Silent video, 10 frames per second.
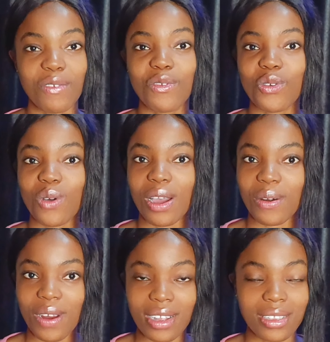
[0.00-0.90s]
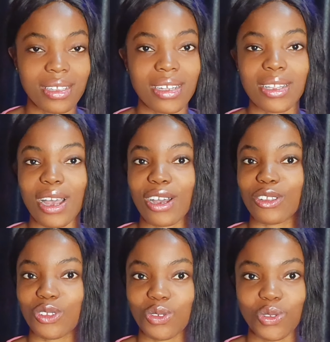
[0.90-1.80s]
If you are writing
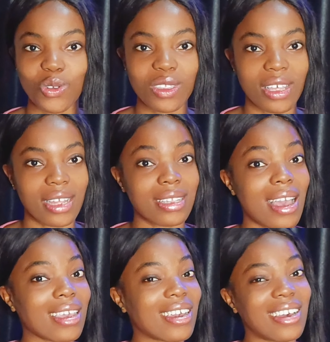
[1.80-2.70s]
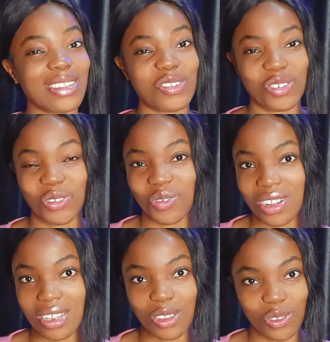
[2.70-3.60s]
and you know that I cannot
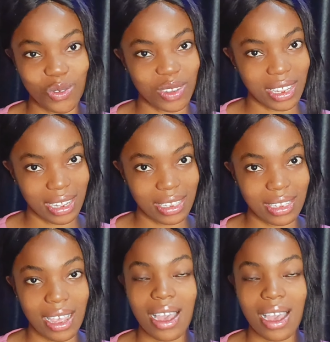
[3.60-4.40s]
really do this,